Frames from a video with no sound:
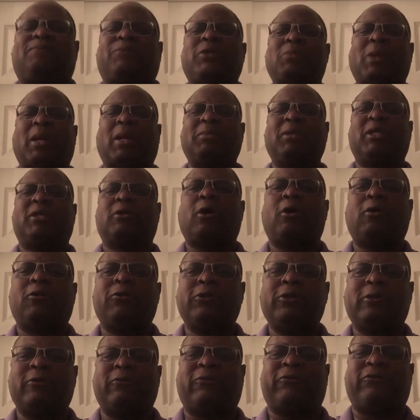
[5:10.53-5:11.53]
he might be calling
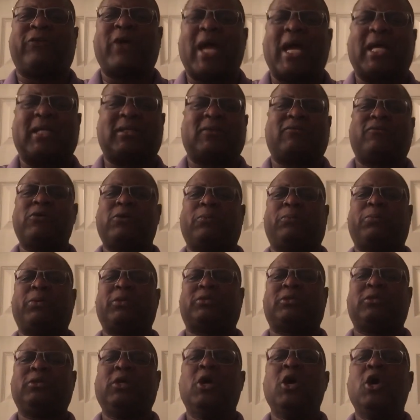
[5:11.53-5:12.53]
you to fast. If you're a
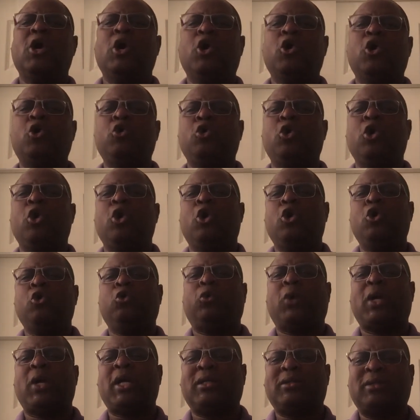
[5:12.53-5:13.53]
person
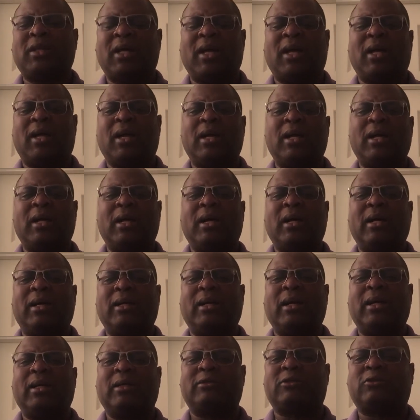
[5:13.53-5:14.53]
who read
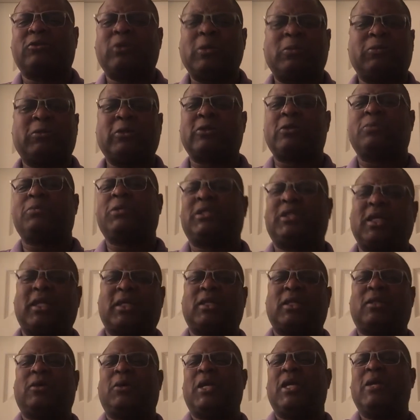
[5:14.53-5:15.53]
scriptures in
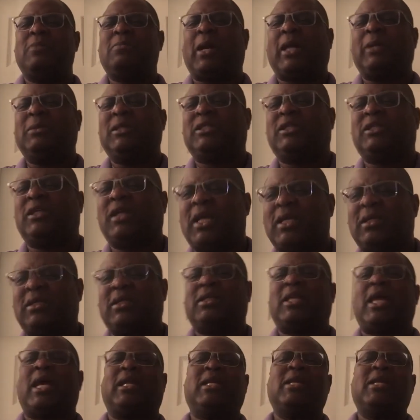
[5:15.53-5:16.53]
particular, he might be changing that.